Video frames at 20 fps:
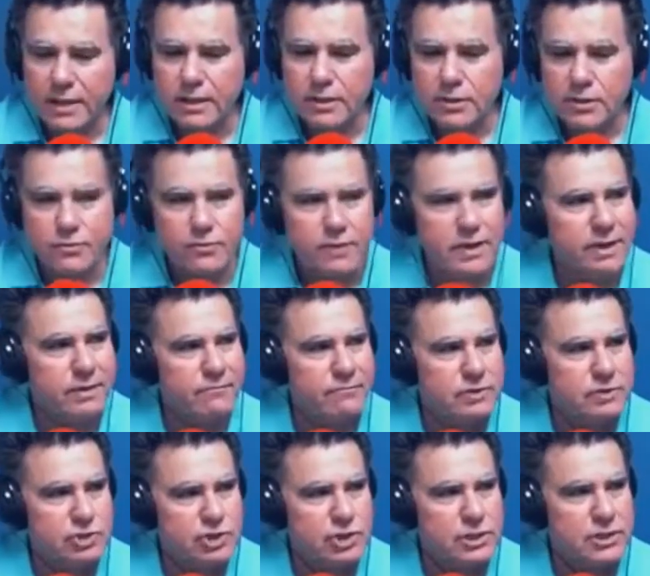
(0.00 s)
Luray,
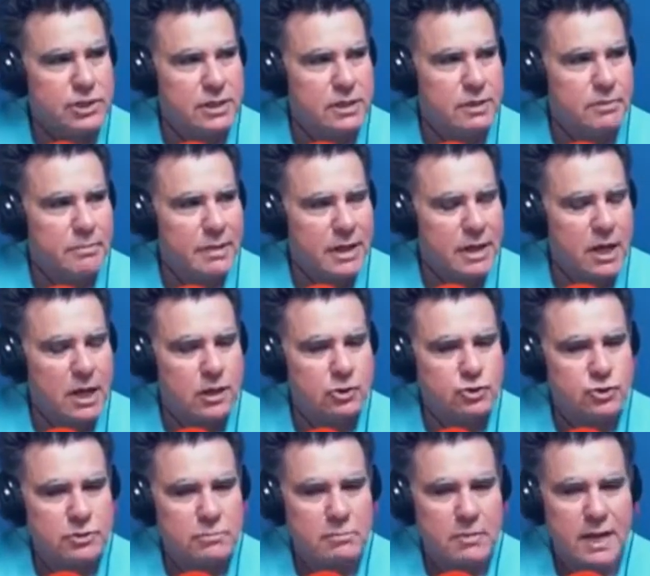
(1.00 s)
Virginia, about
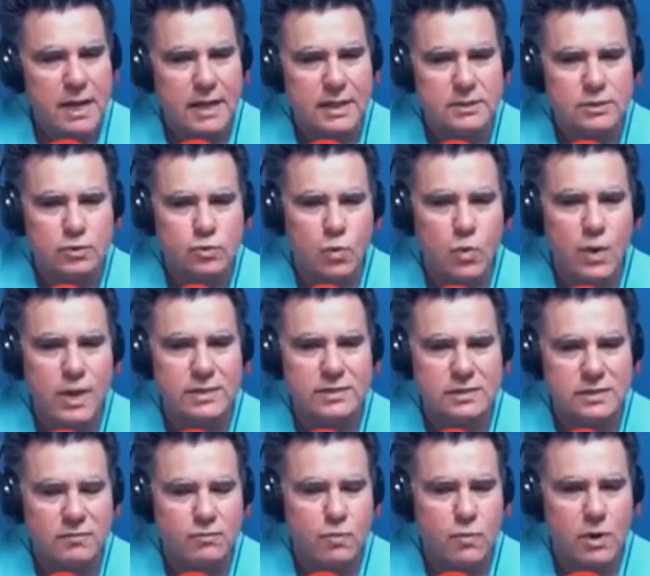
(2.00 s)
100 miles
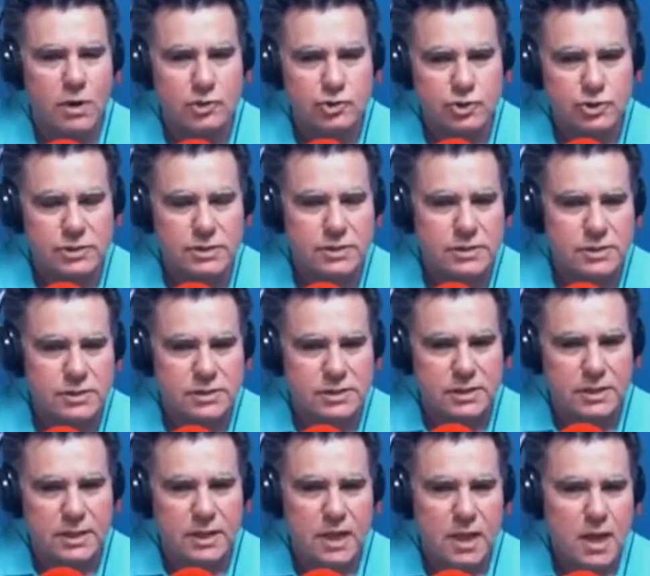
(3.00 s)
west of Washington,
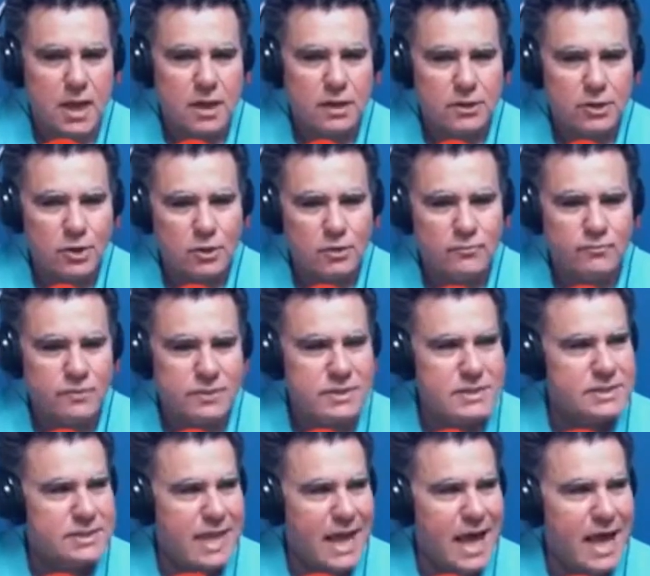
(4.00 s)
D.C., known for
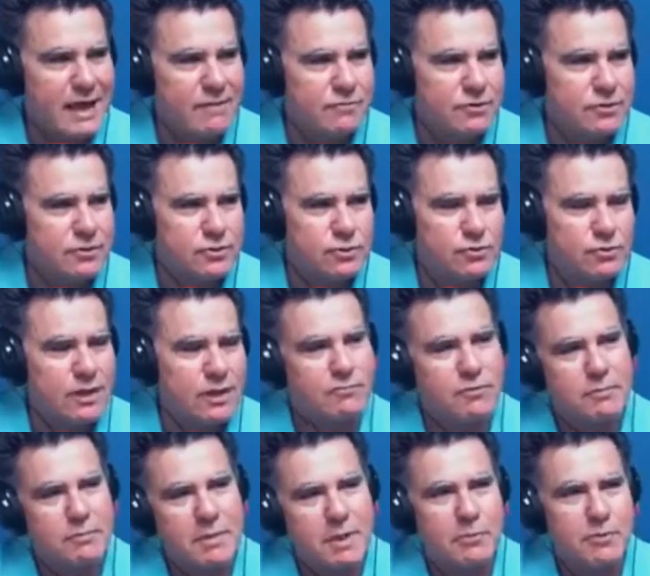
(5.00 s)
these caverns. All I
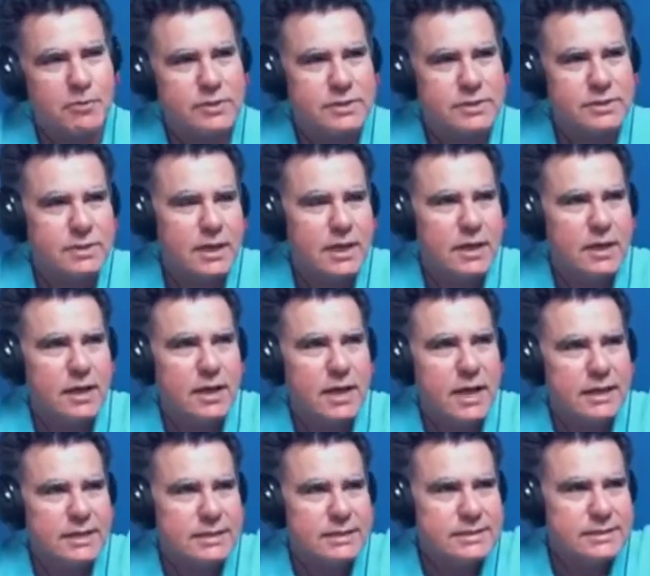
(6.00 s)
remember is, I
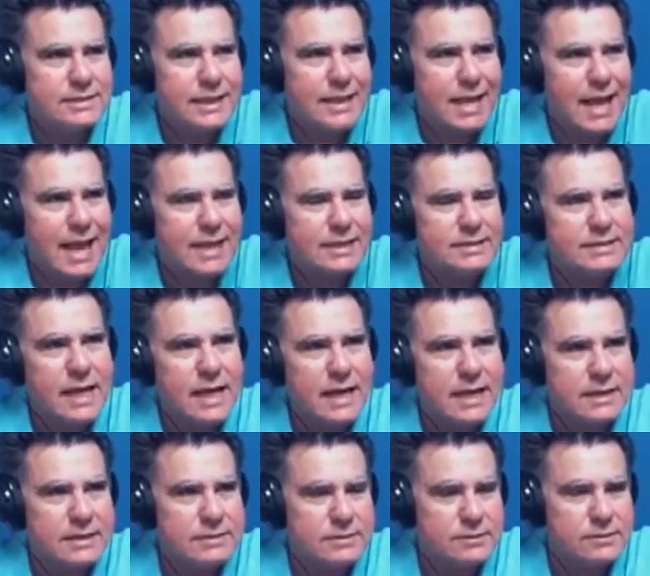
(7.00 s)
think,
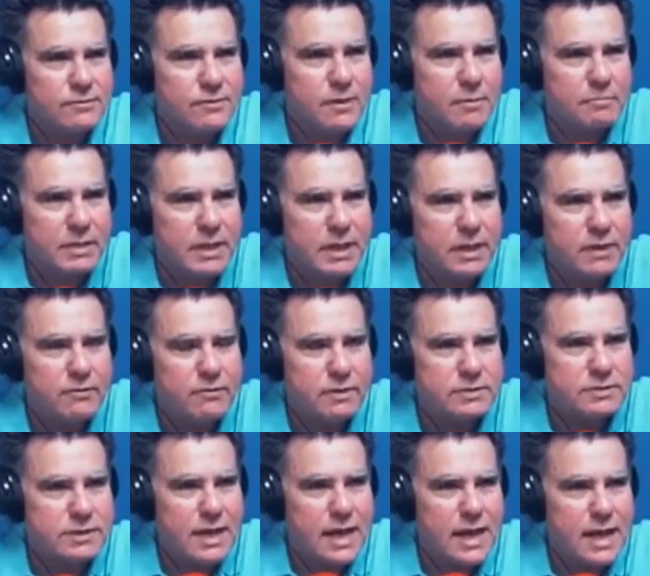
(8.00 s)
stalactites are up here on
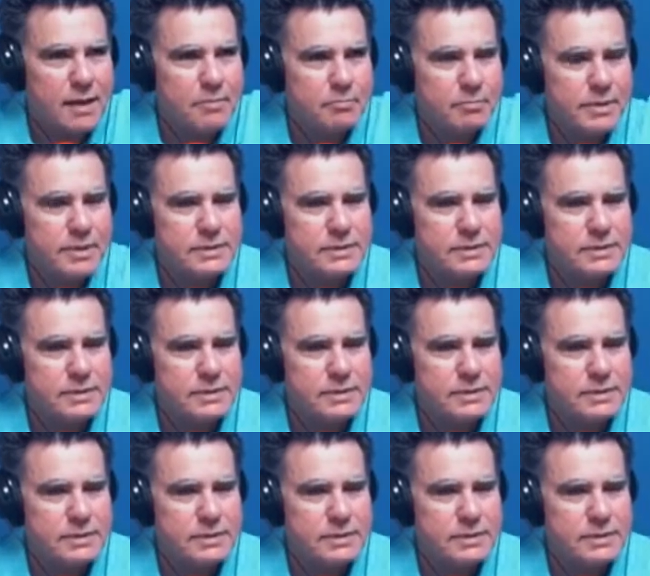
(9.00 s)
top and